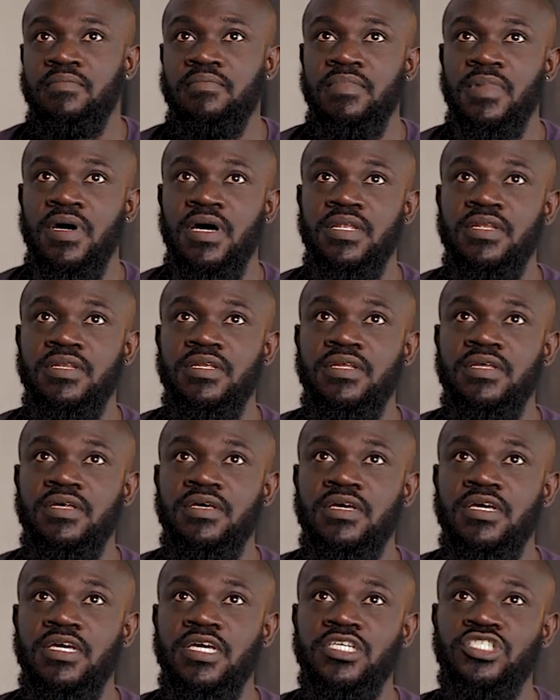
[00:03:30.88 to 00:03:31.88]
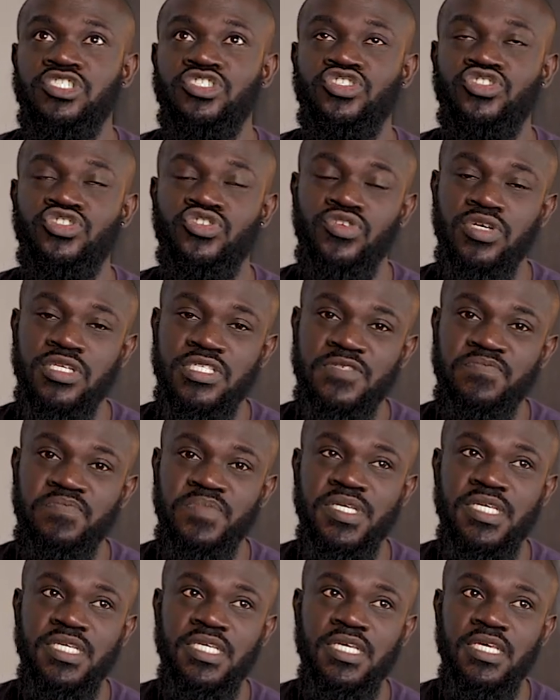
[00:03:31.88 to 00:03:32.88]
But it shouldn't
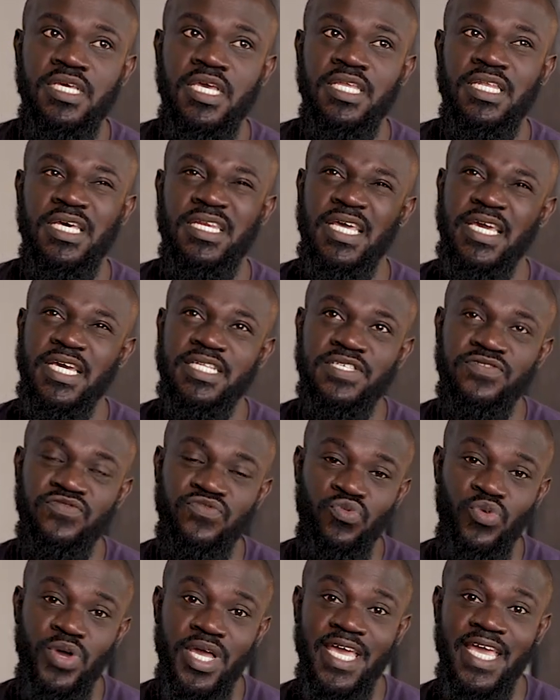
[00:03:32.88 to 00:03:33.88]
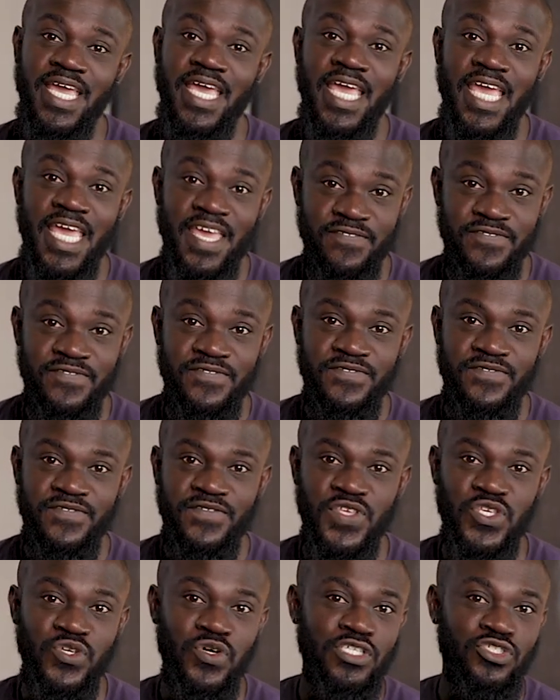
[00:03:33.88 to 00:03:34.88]
be in a negative way
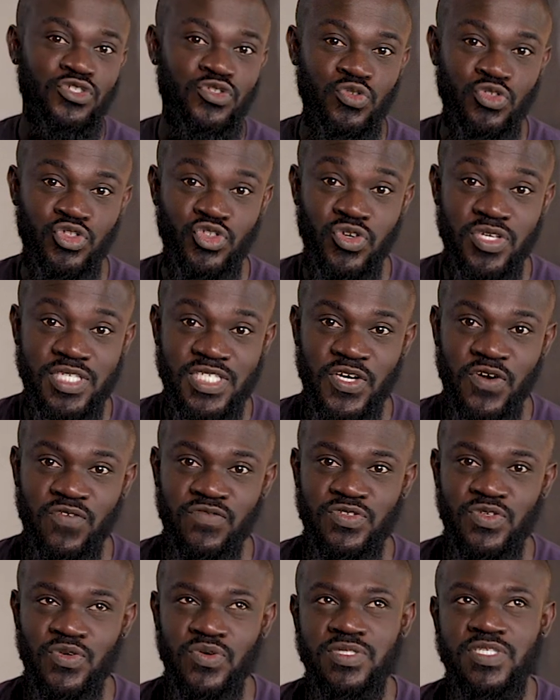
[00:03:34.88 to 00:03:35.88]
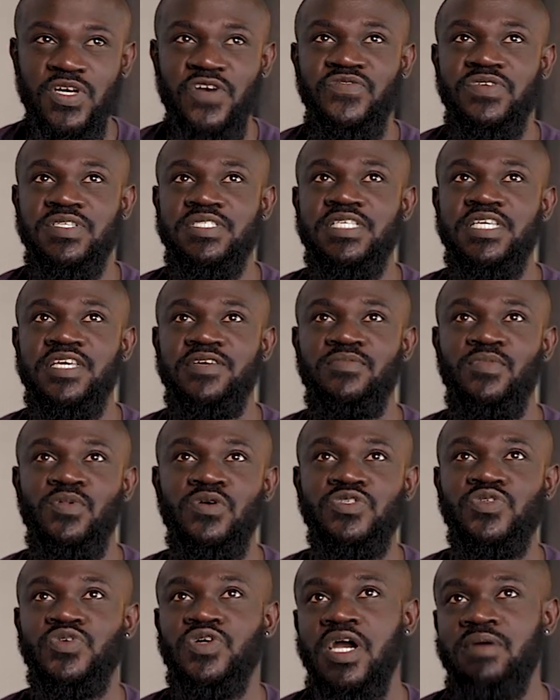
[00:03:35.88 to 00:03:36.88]
if you are true to yourself. So self-esteem
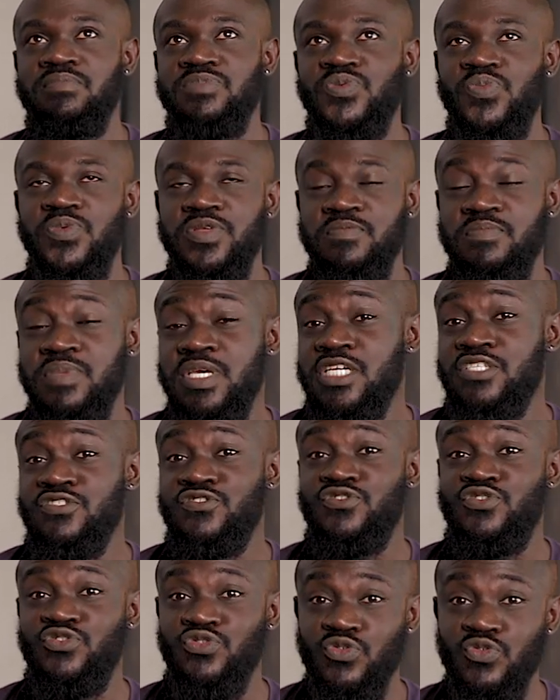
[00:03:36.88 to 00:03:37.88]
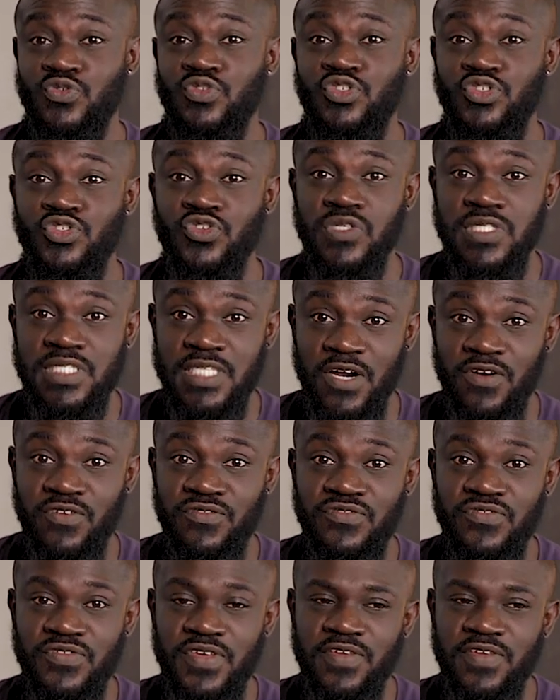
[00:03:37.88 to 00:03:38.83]
also comes with being true to yourself.